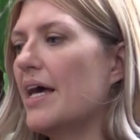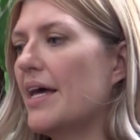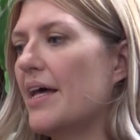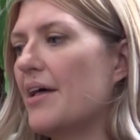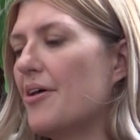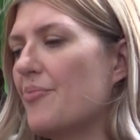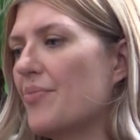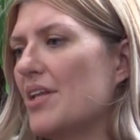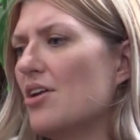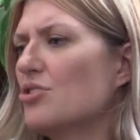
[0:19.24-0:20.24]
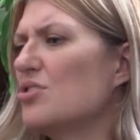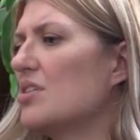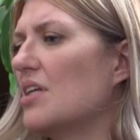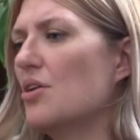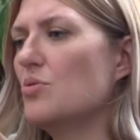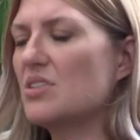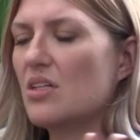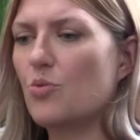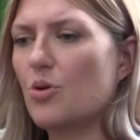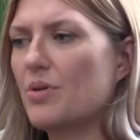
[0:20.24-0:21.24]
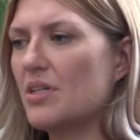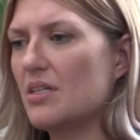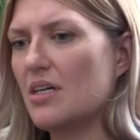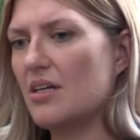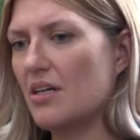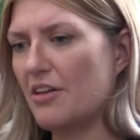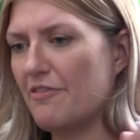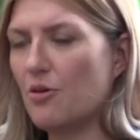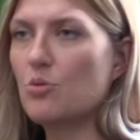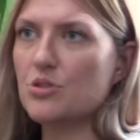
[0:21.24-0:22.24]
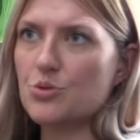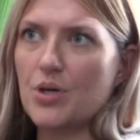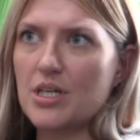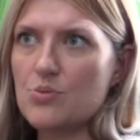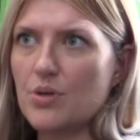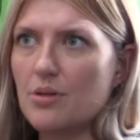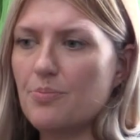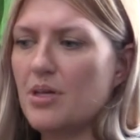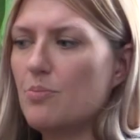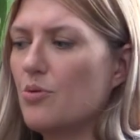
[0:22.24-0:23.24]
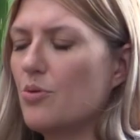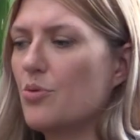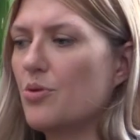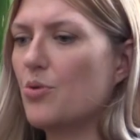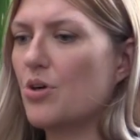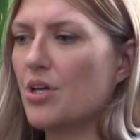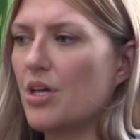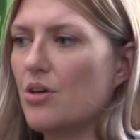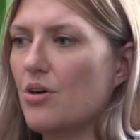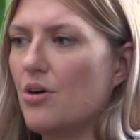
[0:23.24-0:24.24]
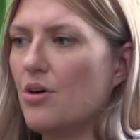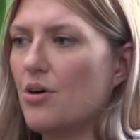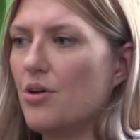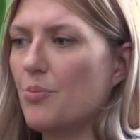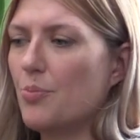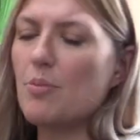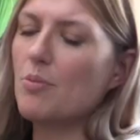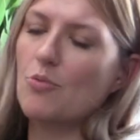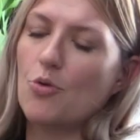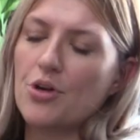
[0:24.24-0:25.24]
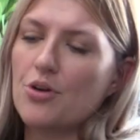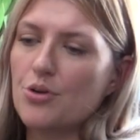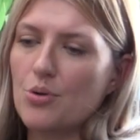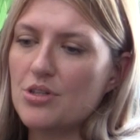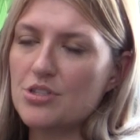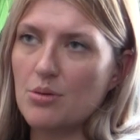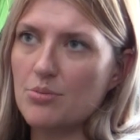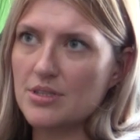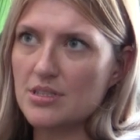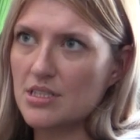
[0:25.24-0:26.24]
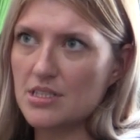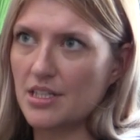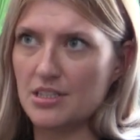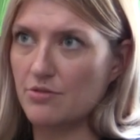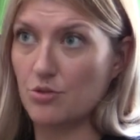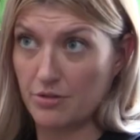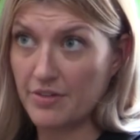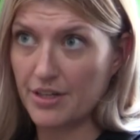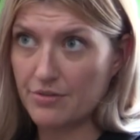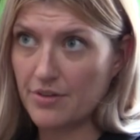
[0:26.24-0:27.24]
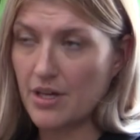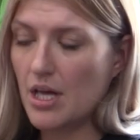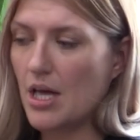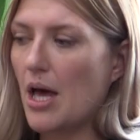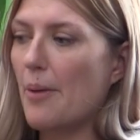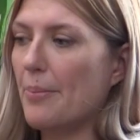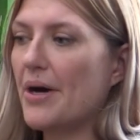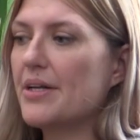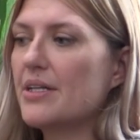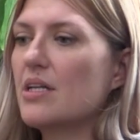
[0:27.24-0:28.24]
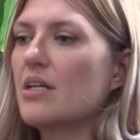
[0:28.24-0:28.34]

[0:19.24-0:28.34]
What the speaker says: and not just in a loose network, but in a focused way as well. People have been working on nuclear disarmament since 1945, but